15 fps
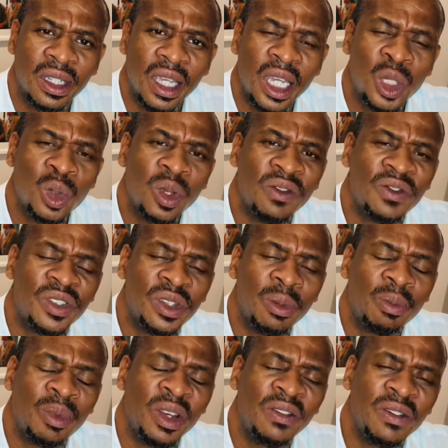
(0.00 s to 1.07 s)
As we have
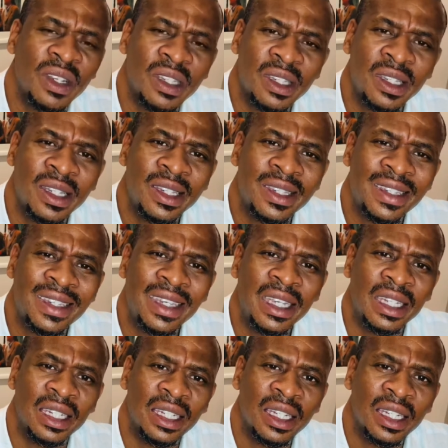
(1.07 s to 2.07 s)
previously seen,